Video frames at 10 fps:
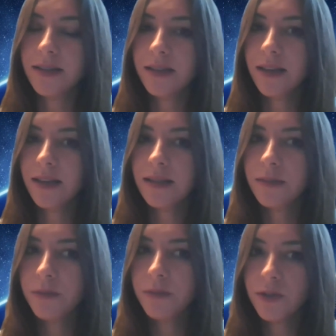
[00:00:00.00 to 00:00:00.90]
And that
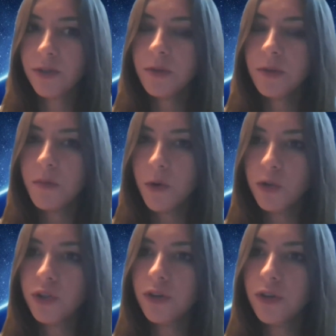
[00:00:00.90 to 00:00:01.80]
spiritual,
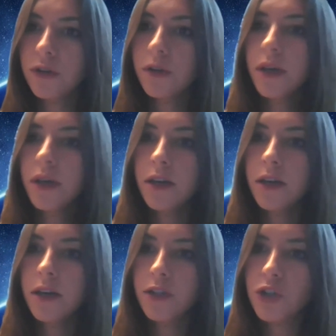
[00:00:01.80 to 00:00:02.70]
emotional
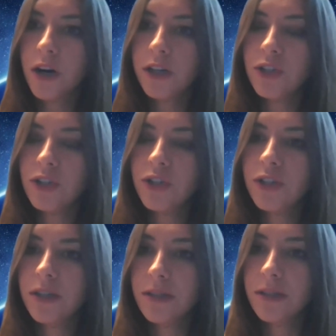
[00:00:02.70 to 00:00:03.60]
charge
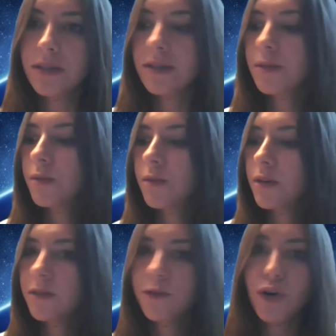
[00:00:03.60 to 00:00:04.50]
is, is
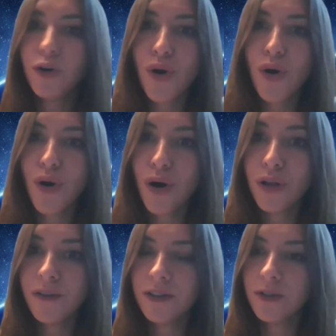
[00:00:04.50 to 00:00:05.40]
important for all of
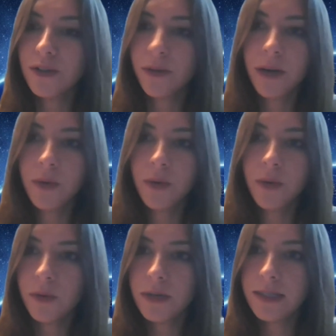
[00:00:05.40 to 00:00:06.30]
us, no matter what
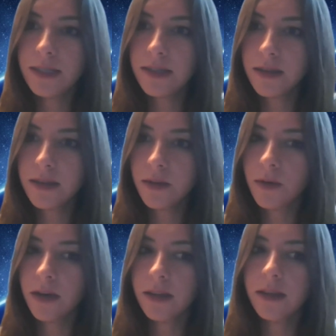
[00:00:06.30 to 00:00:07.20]
we're dealing
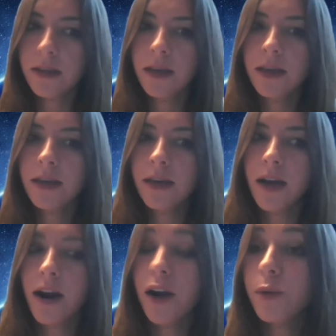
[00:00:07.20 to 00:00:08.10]
with.
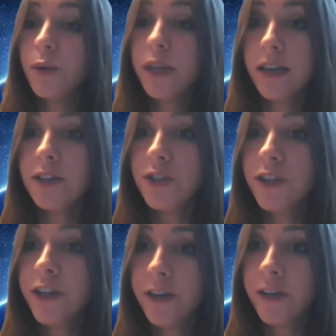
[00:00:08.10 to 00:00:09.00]
Are we
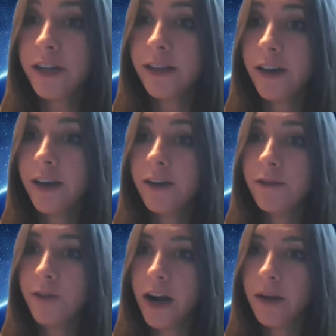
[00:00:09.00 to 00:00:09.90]
engineering that
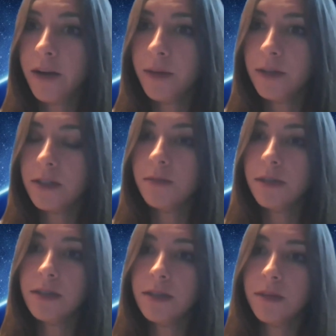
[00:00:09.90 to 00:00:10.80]
environment to be
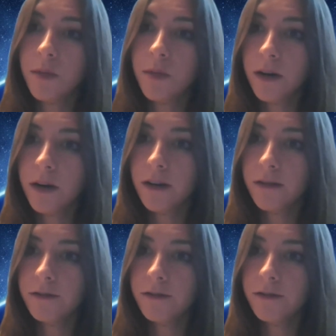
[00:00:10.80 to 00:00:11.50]
supportive